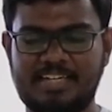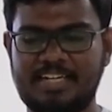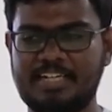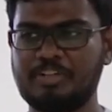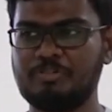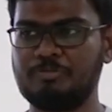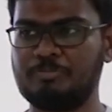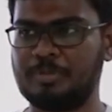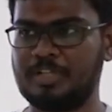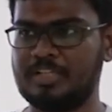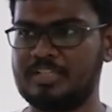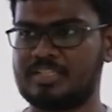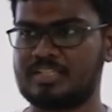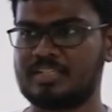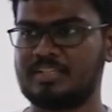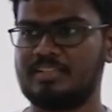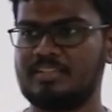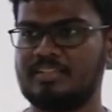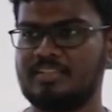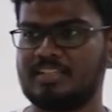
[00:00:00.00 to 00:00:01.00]
Native bridge,
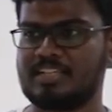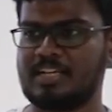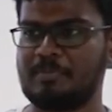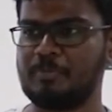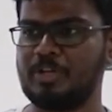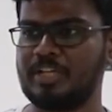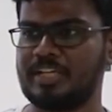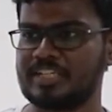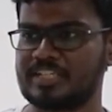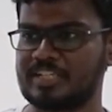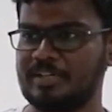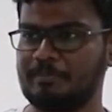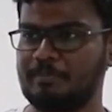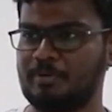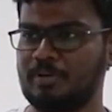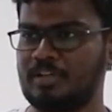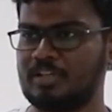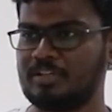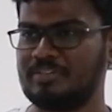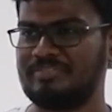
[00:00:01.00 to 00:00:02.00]
the communication
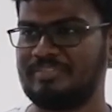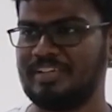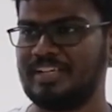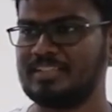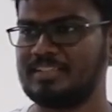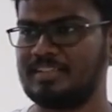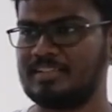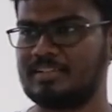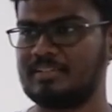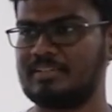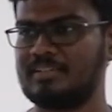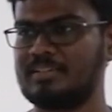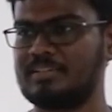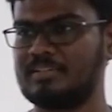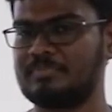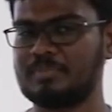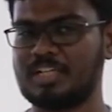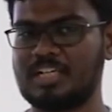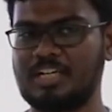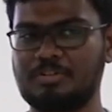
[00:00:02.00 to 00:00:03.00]
part where the
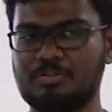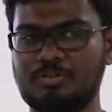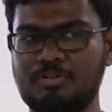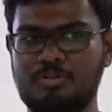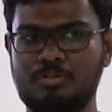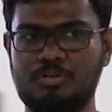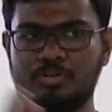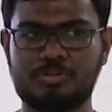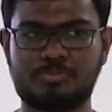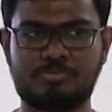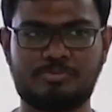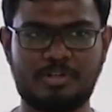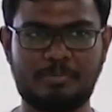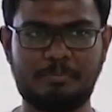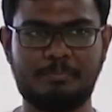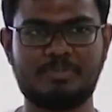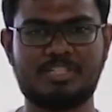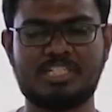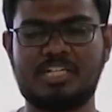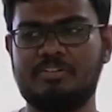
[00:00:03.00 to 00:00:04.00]
control goes
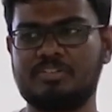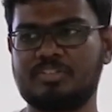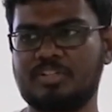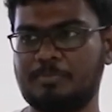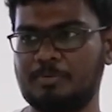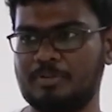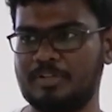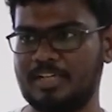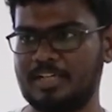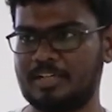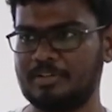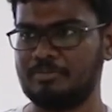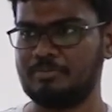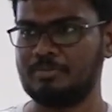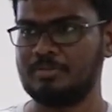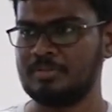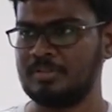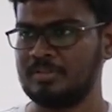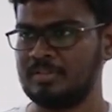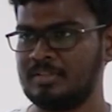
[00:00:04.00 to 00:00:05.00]
from JavaScript to native.
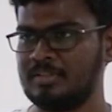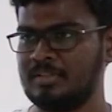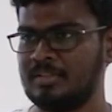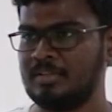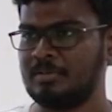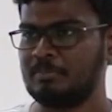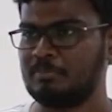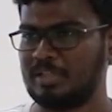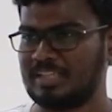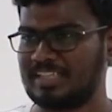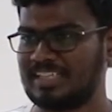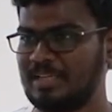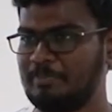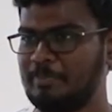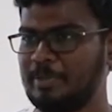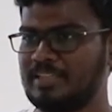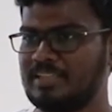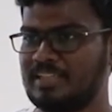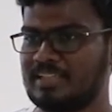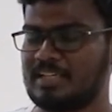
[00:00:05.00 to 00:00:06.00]
But
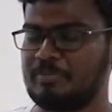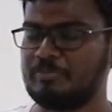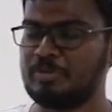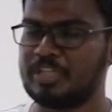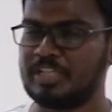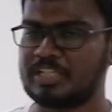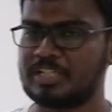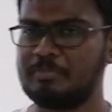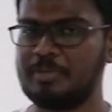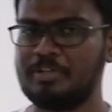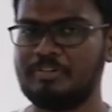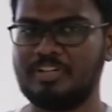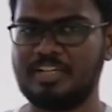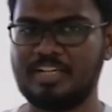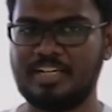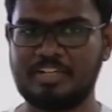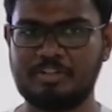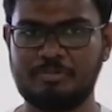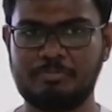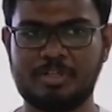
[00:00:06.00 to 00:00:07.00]
keeping the communication between
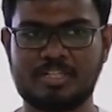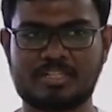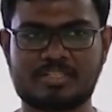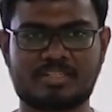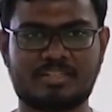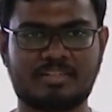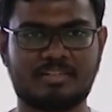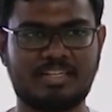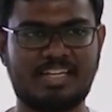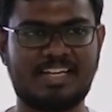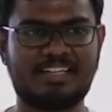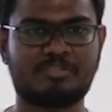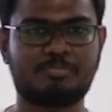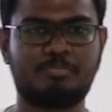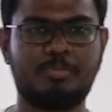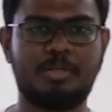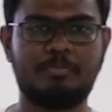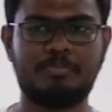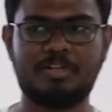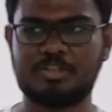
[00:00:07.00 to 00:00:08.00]
native bridge
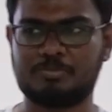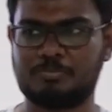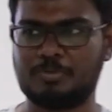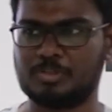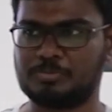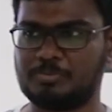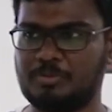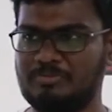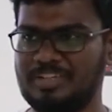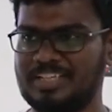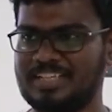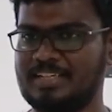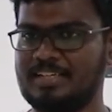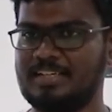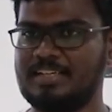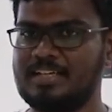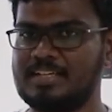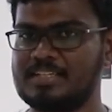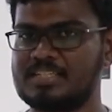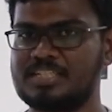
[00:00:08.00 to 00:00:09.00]
as minimal as possible, we
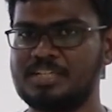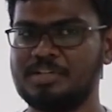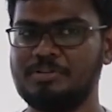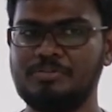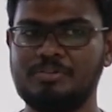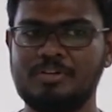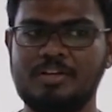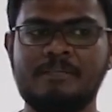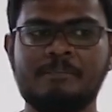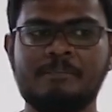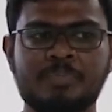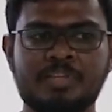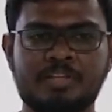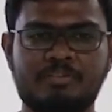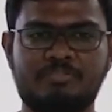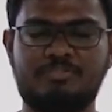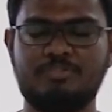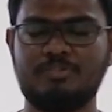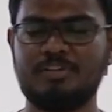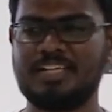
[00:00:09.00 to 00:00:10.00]
can achieve
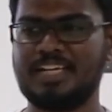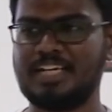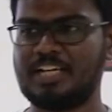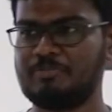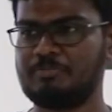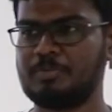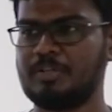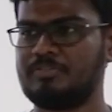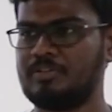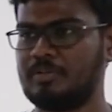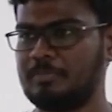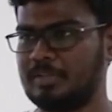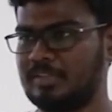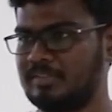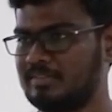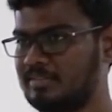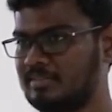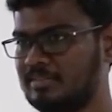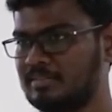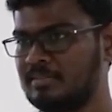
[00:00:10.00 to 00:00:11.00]
full native
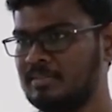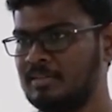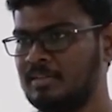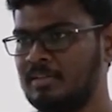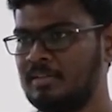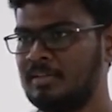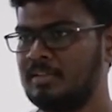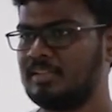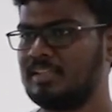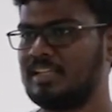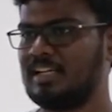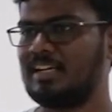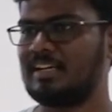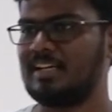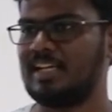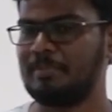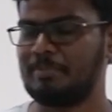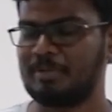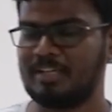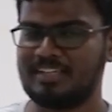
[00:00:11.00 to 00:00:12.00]
performance. There are
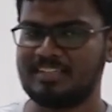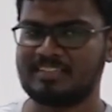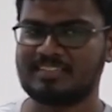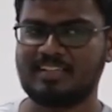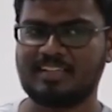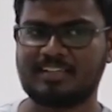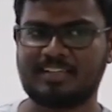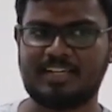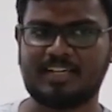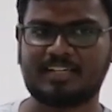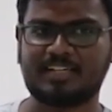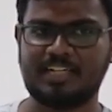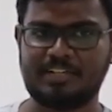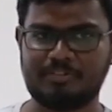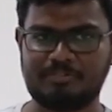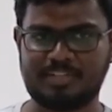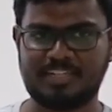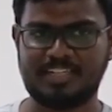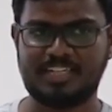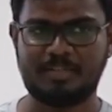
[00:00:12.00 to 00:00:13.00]
libraries like React
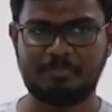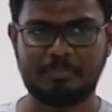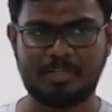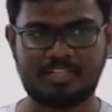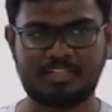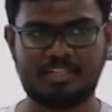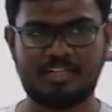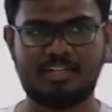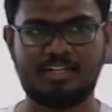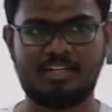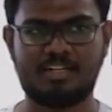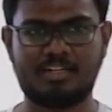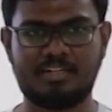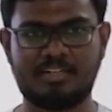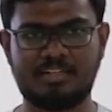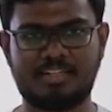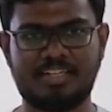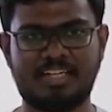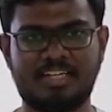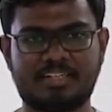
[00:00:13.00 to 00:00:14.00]
Native Reanimated
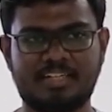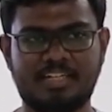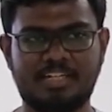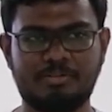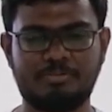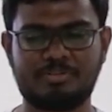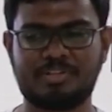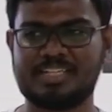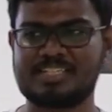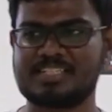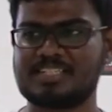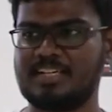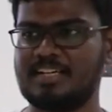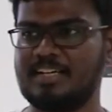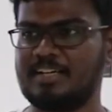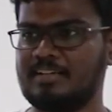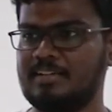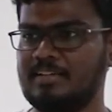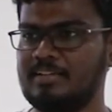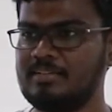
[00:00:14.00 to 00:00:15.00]
and React Native Gesture
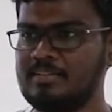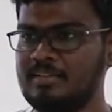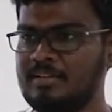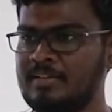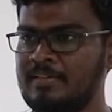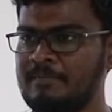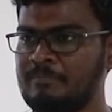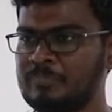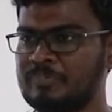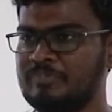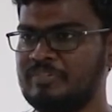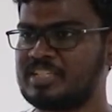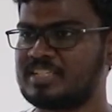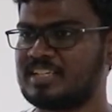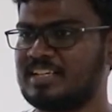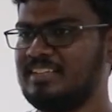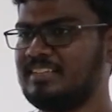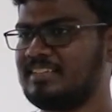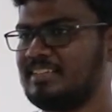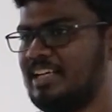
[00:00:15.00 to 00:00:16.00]
Handler,
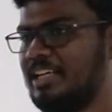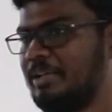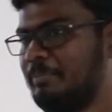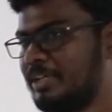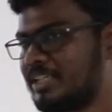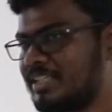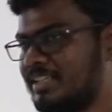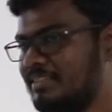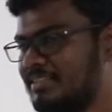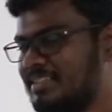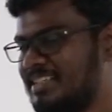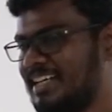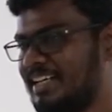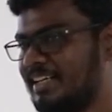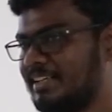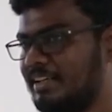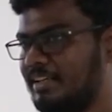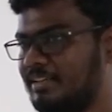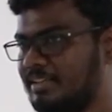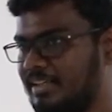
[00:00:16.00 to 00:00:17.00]
which runs animations
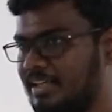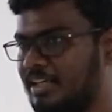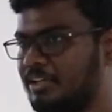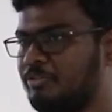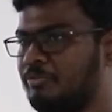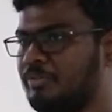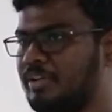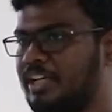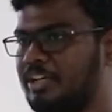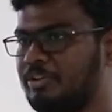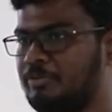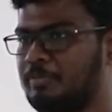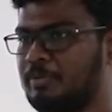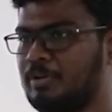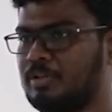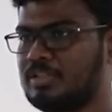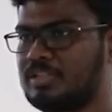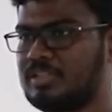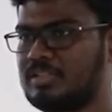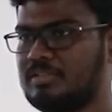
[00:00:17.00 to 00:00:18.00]
directly on the native
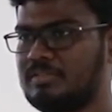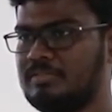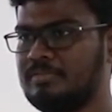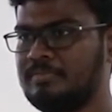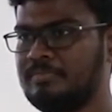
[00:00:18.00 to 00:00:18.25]
part,